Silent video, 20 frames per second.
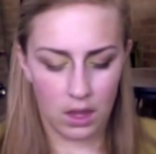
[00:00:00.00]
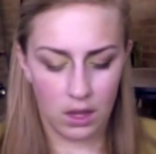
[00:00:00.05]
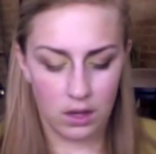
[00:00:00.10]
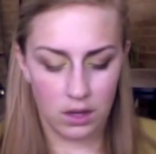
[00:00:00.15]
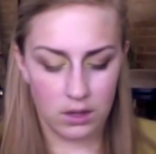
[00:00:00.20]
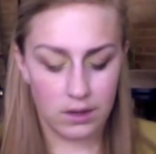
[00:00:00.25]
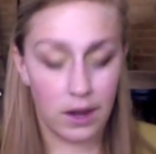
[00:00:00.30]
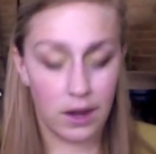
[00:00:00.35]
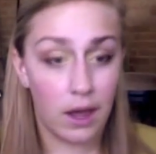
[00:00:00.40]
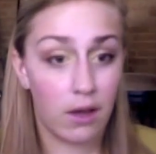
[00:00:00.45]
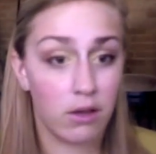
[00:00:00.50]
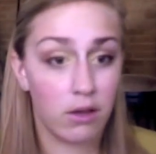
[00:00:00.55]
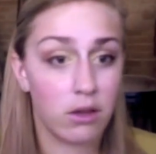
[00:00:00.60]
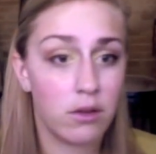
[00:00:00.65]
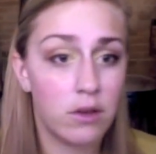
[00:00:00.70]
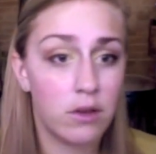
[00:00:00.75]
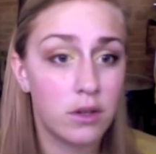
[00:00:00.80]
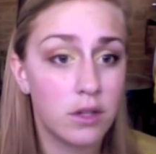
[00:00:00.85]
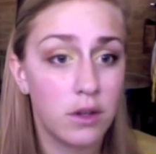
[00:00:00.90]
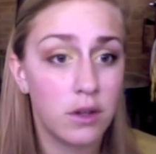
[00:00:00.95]
Now,
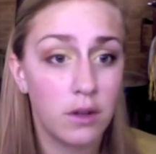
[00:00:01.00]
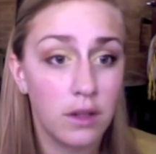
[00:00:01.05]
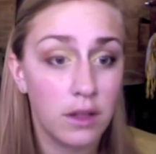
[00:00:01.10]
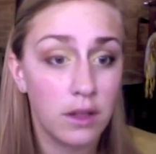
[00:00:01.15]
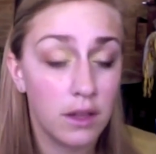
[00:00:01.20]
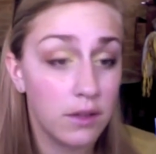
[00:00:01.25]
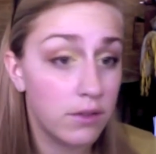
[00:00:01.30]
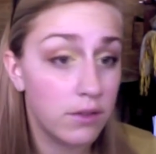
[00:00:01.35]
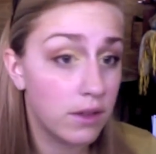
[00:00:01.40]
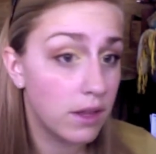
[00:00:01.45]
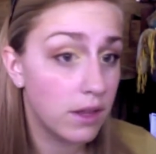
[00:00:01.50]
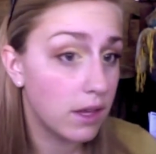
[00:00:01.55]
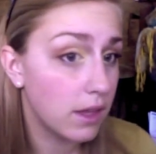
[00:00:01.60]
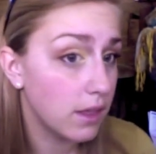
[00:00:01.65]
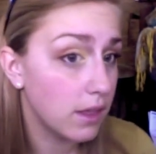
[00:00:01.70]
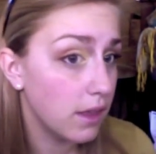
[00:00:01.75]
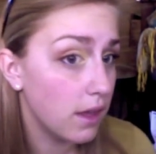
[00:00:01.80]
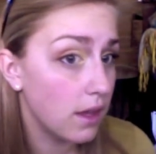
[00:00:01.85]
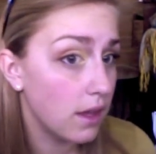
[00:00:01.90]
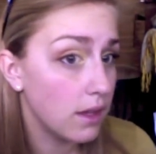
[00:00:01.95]
you could totally leave it like
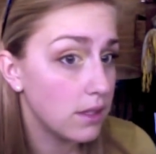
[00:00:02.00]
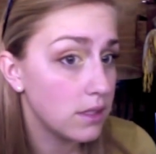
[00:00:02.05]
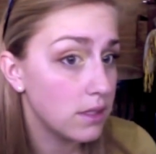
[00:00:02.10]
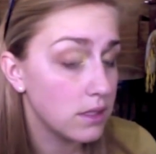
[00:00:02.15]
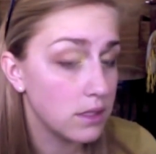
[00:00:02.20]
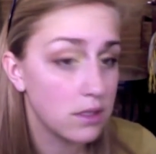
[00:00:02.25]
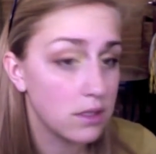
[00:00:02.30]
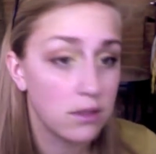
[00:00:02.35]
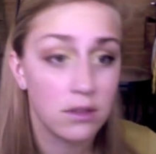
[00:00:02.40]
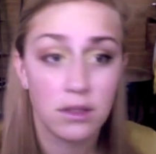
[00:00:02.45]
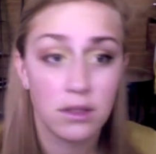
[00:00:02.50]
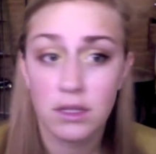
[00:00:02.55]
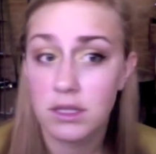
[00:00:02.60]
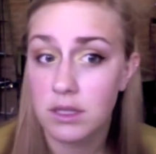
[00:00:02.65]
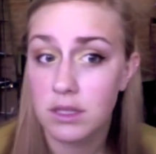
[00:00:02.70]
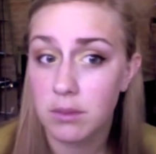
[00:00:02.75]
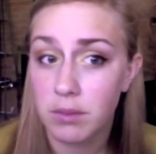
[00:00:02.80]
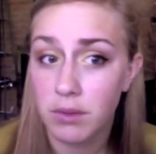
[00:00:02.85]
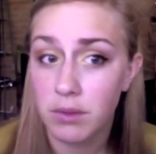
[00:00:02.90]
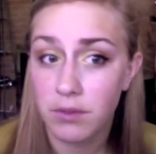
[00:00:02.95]
this. It's a really
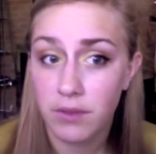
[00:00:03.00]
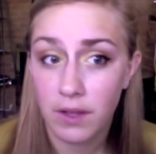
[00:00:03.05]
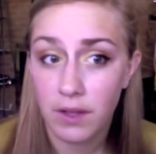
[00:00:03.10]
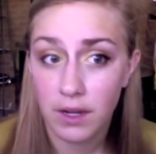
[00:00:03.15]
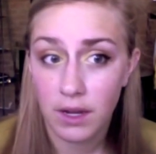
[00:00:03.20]
simple, fun